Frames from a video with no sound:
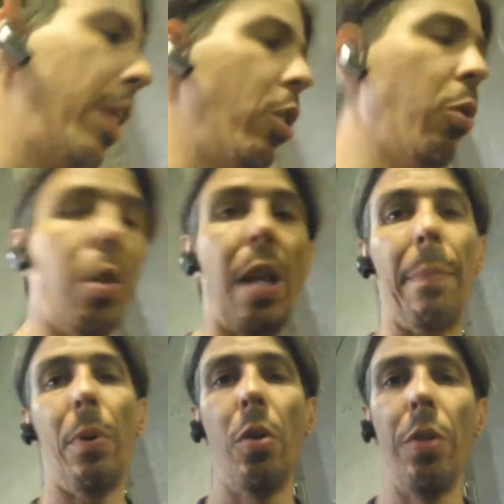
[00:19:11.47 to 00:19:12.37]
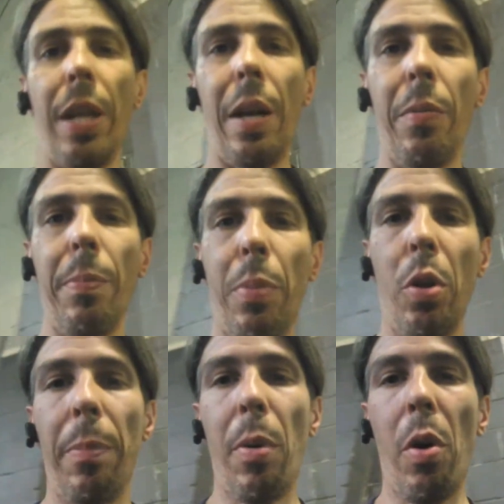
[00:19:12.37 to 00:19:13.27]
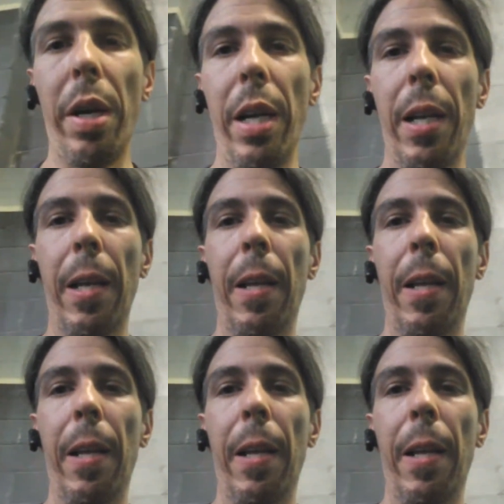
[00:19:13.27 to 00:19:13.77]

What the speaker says: engine was not pulled and not pulled apart.